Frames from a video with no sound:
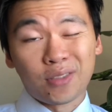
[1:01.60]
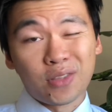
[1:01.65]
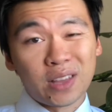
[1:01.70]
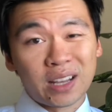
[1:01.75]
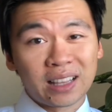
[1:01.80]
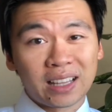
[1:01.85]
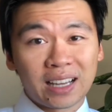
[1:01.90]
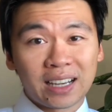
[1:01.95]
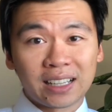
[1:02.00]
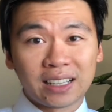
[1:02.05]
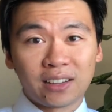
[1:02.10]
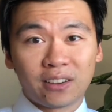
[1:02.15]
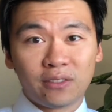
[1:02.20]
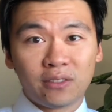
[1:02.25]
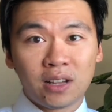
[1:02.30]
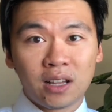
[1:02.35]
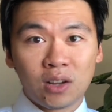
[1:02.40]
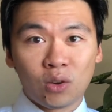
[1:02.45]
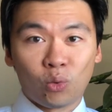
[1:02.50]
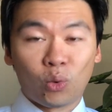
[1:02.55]
a thin lining of
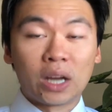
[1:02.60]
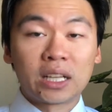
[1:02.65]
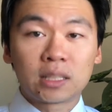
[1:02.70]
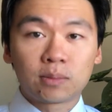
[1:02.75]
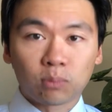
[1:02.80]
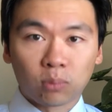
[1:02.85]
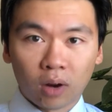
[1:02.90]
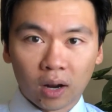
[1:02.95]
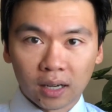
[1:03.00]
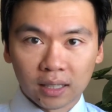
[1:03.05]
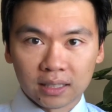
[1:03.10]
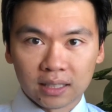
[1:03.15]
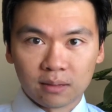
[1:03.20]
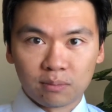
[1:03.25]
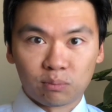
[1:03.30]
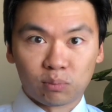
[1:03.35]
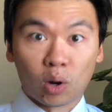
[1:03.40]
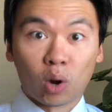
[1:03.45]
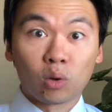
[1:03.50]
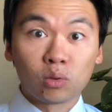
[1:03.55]
waste product
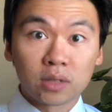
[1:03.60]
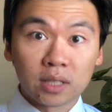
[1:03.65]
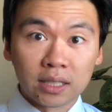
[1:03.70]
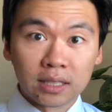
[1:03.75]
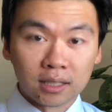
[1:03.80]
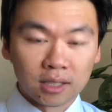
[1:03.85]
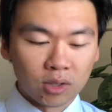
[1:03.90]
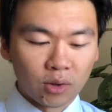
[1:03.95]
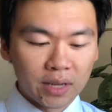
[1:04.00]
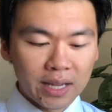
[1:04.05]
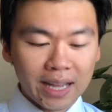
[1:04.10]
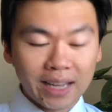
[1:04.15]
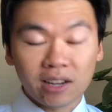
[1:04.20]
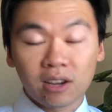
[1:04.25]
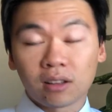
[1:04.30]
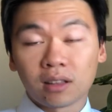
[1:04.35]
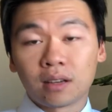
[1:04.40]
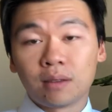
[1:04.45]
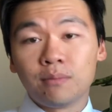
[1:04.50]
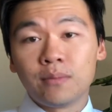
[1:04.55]
and protein. So we can't
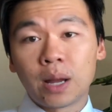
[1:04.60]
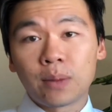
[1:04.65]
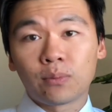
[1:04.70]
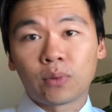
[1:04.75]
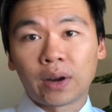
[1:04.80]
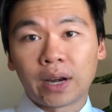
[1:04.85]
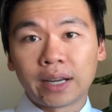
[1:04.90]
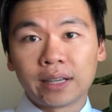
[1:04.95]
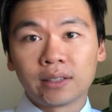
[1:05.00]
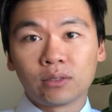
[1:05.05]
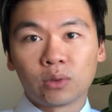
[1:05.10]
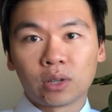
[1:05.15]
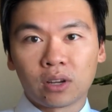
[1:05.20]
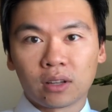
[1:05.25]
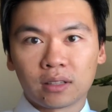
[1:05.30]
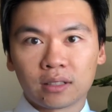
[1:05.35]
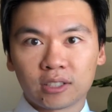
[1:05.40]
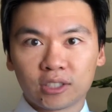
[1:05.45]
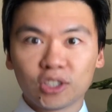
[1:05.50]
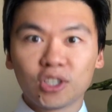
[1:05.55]
call it a membrane. We
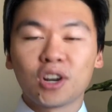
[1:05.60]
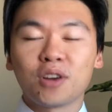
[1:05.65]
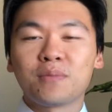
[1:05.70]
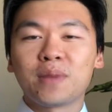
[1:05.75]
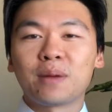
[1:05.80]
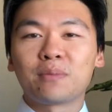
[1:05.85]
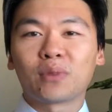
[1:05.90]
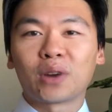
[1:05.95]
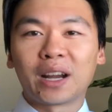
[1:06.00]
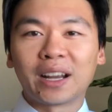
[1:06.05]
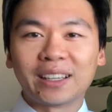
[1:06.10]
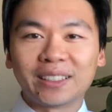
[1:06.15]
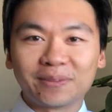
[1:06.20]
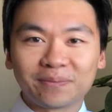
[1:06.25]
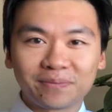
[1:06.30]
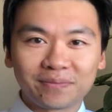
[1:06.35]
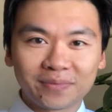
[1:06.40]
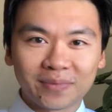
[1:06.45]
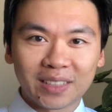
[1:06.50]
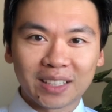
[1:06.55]
call it pseudomembrane.
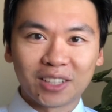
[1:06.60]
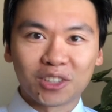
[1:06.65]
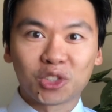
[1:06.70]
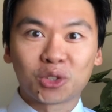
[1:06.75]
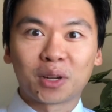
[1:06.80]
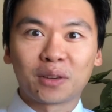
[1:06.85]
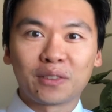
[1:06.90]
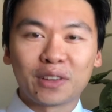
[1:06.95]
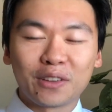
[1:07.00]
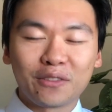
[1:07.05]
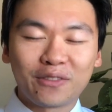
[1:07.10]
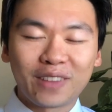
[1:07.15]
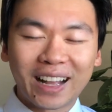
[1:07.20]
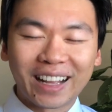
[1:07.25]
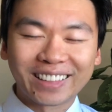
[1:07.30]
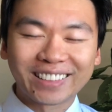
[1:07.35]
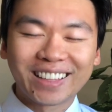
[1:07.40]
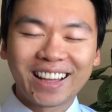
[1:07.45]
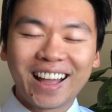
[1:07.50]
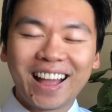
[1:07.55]
A little trivia
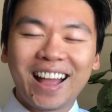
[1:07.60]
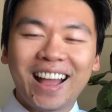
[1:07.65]
fact.